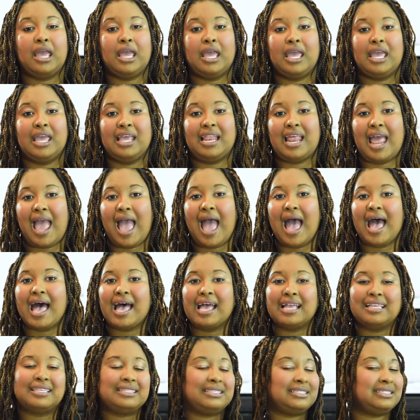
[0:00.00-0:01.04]
it
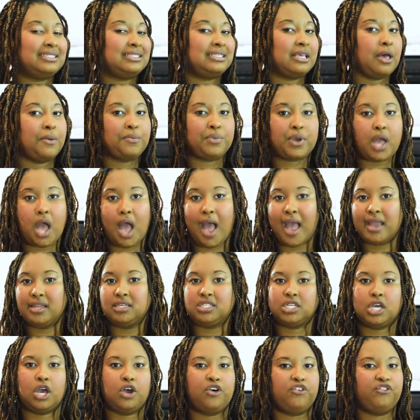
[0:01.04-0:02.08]
had some kind
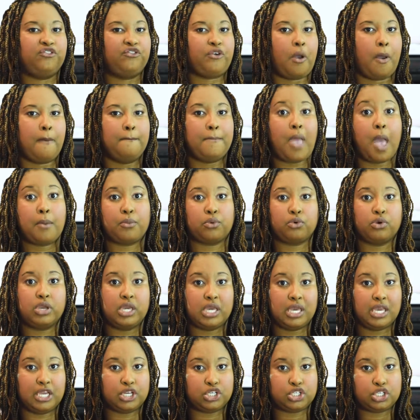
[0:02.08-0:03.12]
of memory
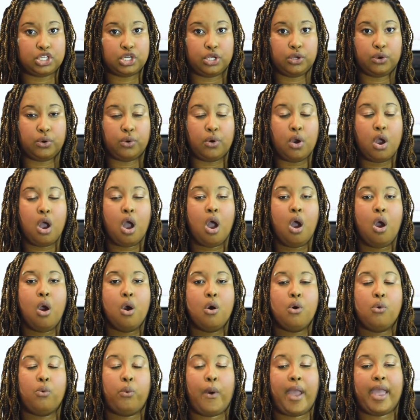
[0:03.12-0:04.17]
issue
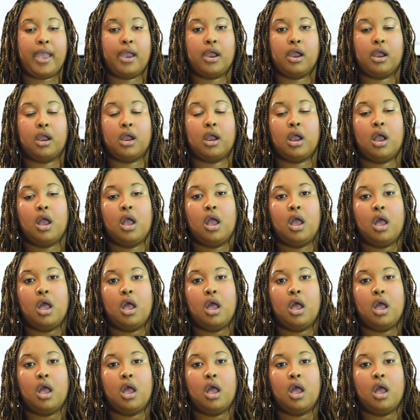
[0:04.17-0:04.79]
where